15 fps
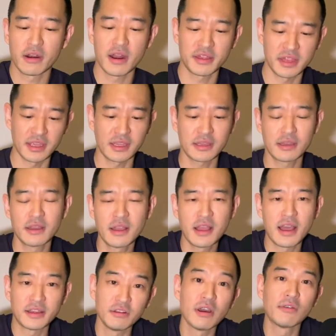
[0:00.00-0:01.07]
I think
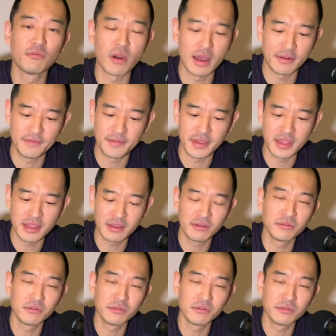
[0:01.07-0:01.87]
I do have wide feet,